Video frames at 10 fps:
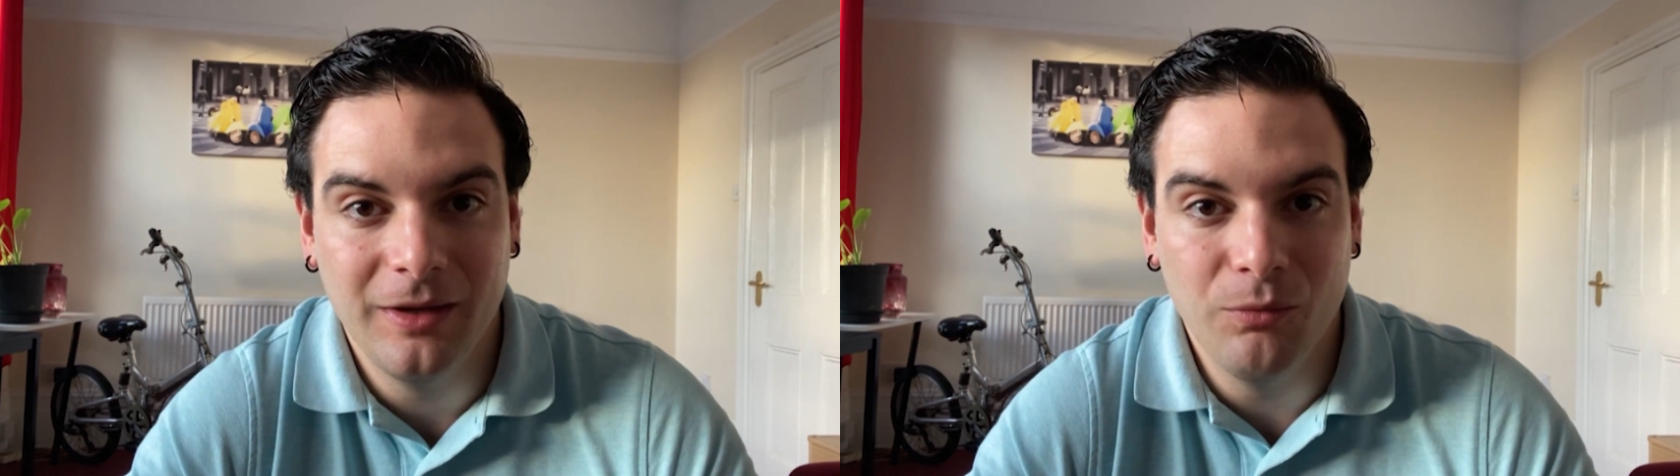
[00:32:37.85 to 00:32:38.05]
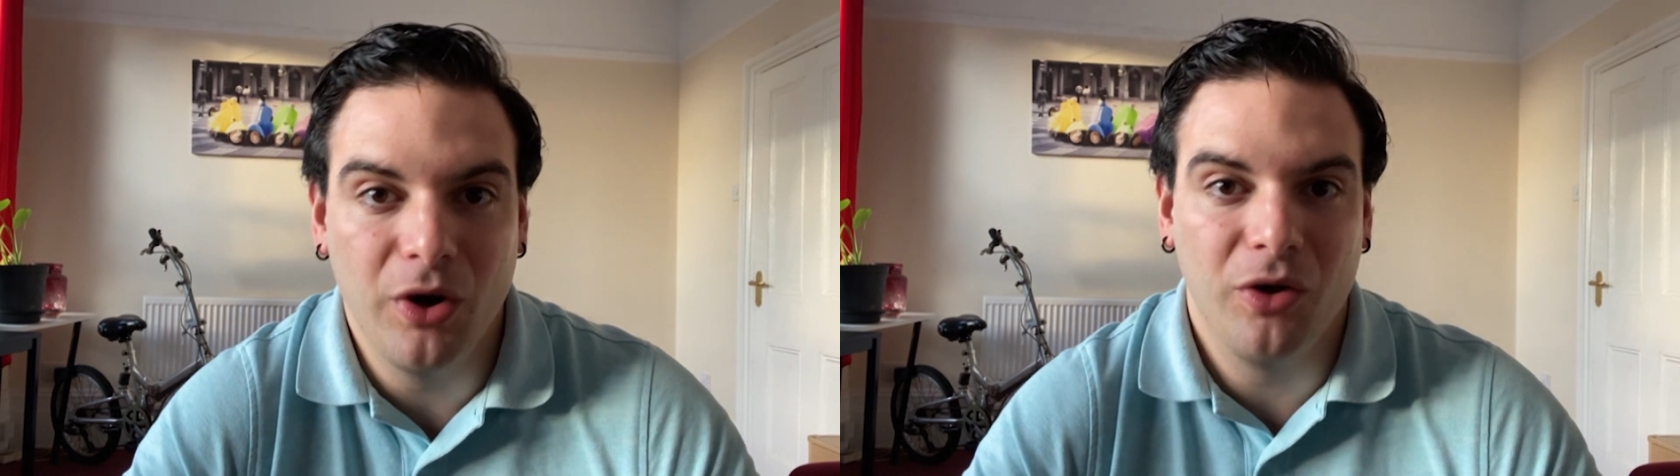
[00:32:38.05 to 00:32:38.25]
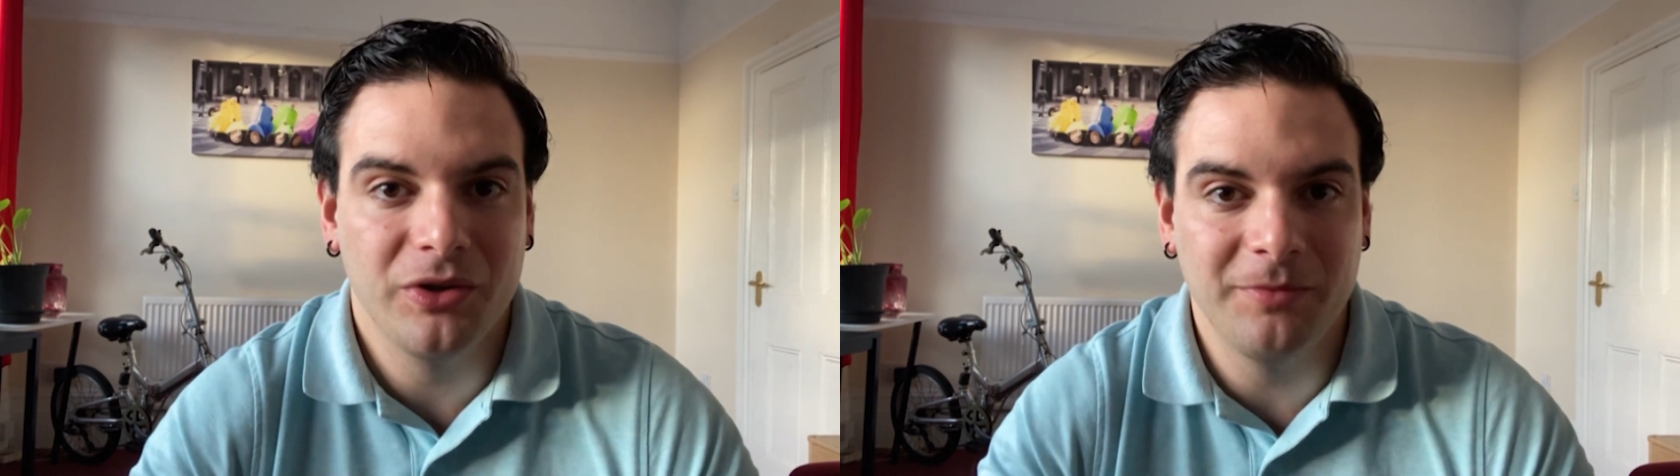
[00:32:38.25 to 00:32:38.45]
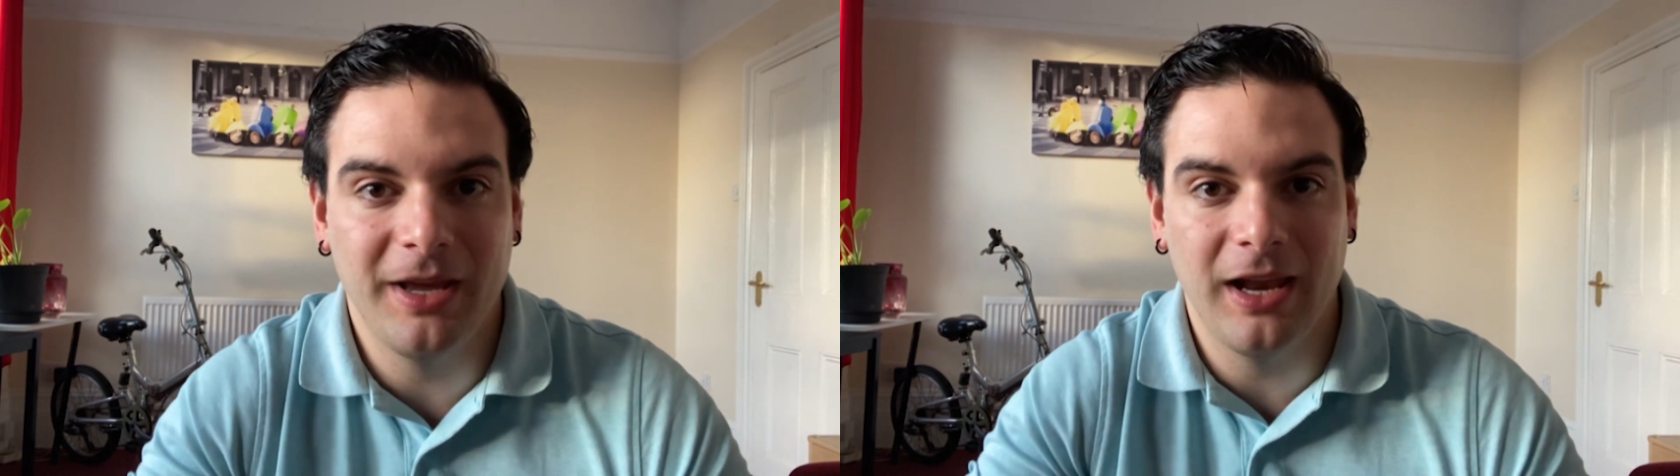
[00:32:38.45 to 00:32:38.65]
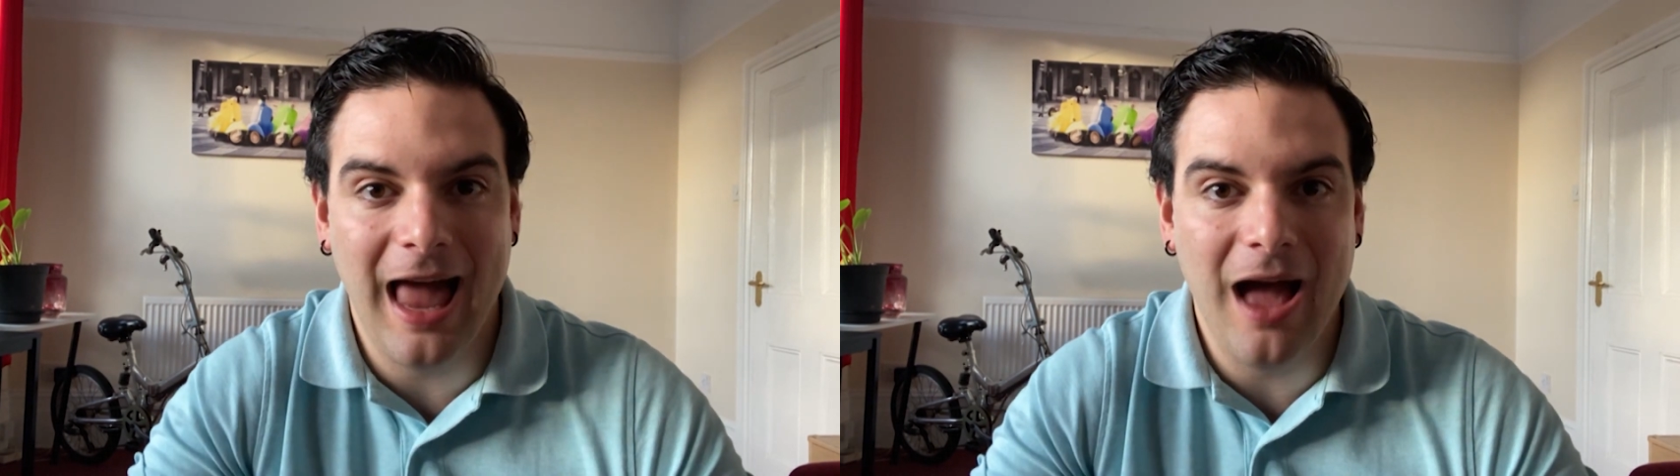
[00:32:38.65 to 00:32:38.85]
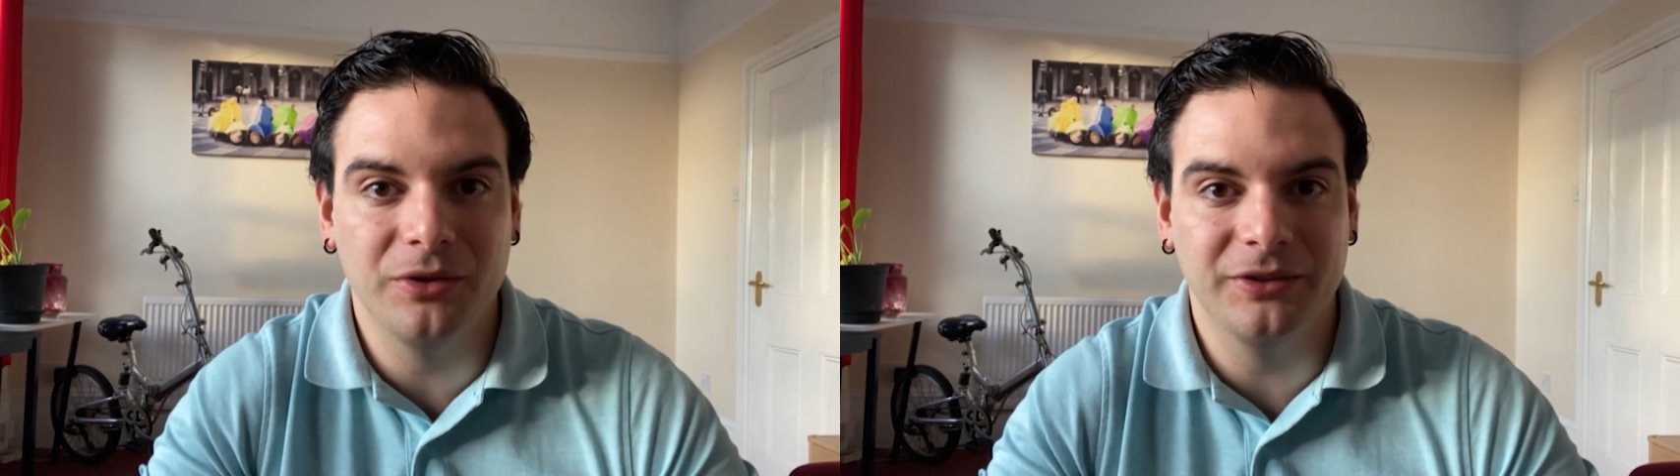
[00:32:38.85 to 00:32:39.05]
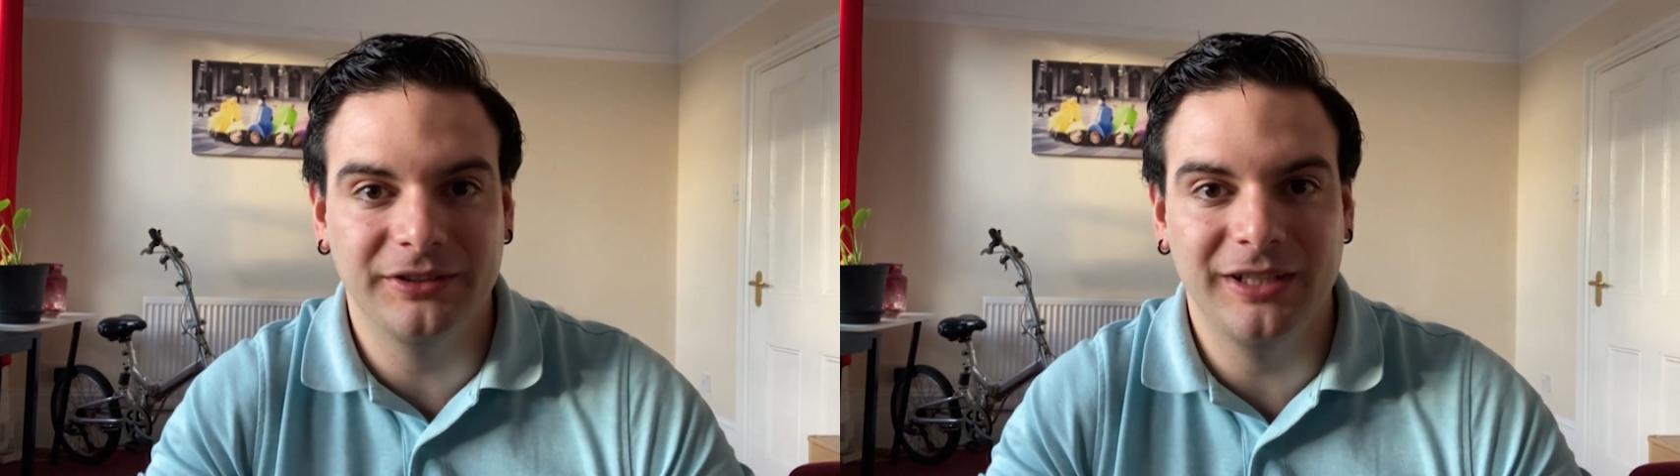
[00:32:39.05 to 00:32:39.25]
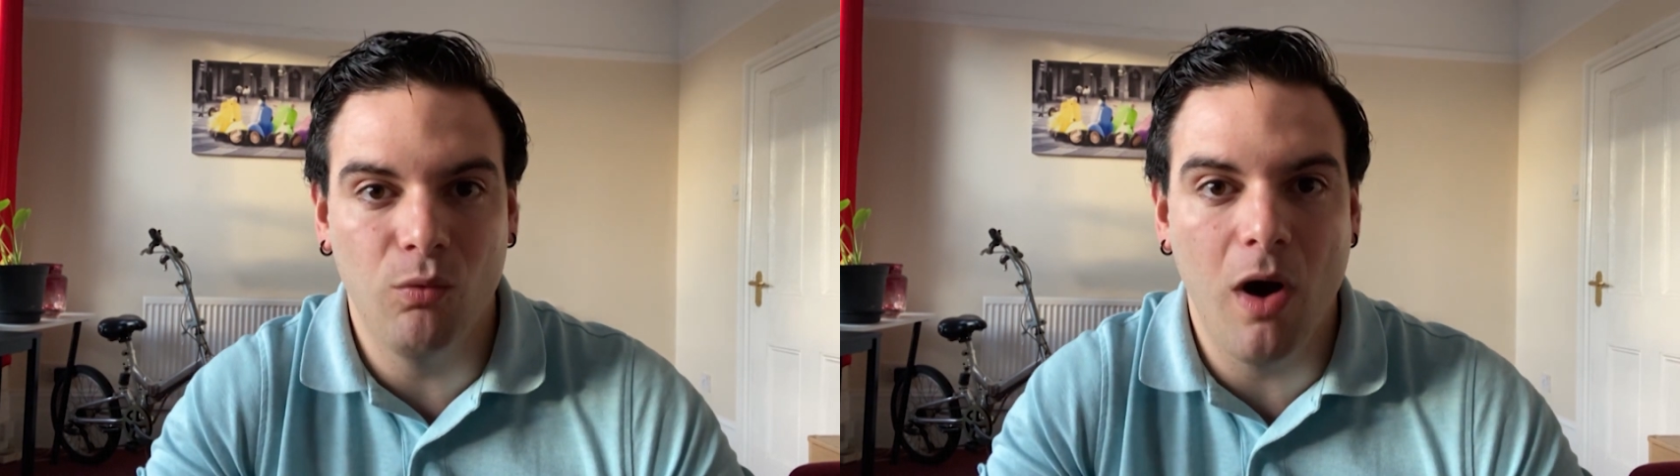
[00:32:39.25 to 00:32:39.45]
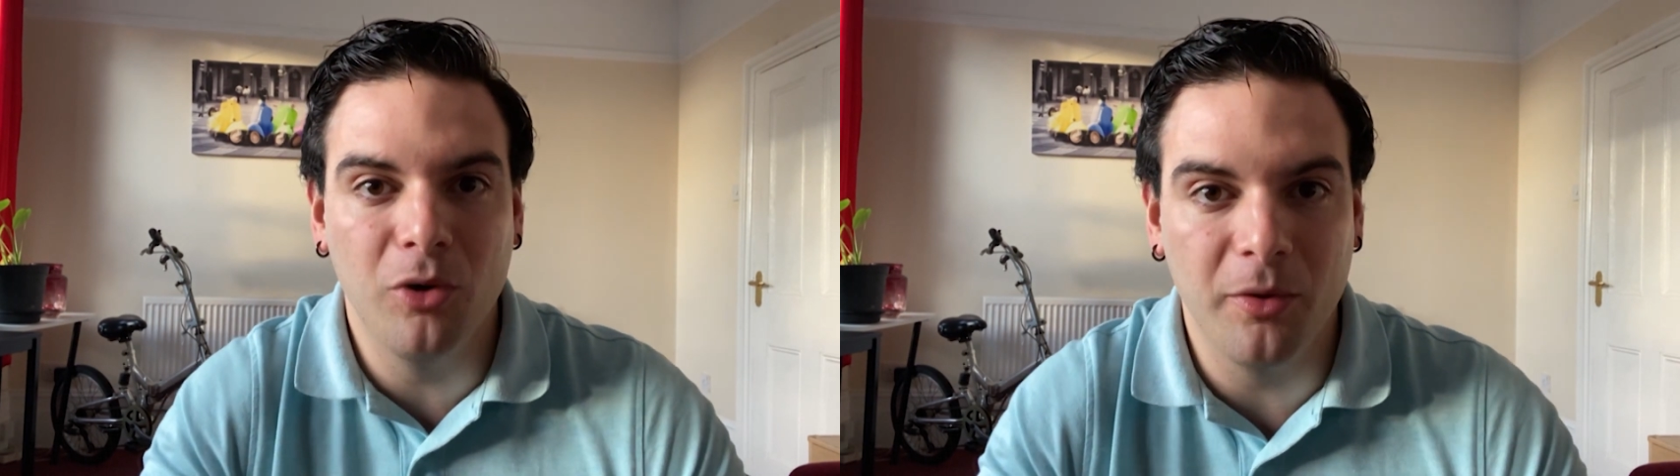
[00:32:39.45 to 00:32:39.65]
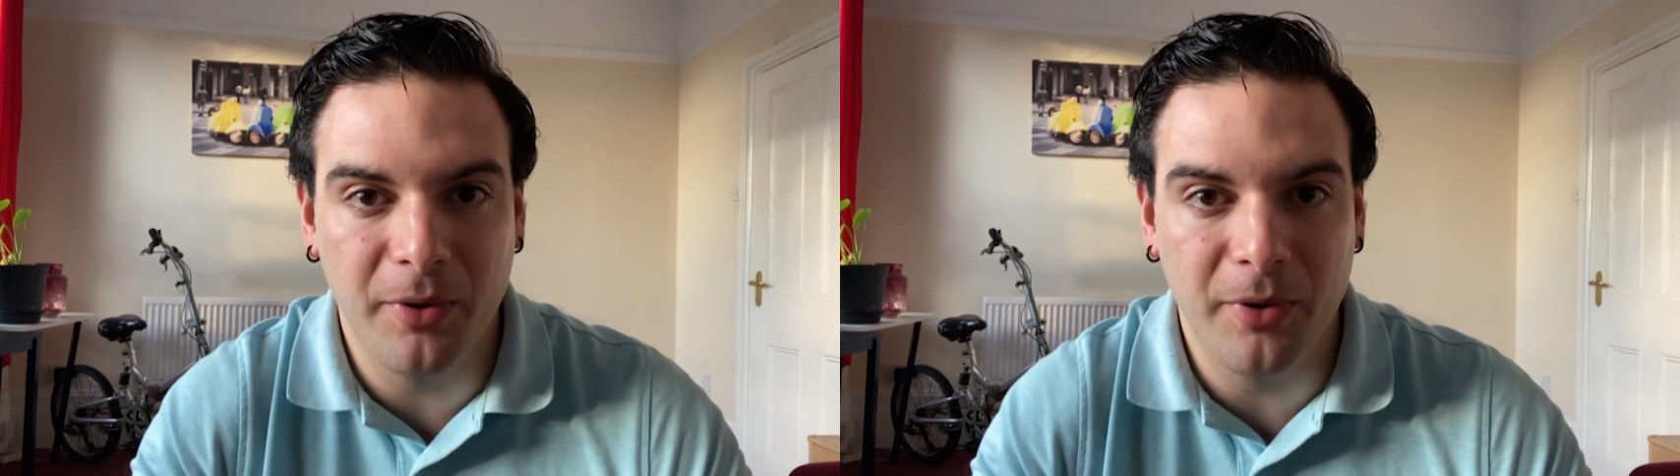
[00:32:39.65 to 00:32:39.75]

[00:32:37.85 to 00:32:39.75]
and we're going to be allowed to see one more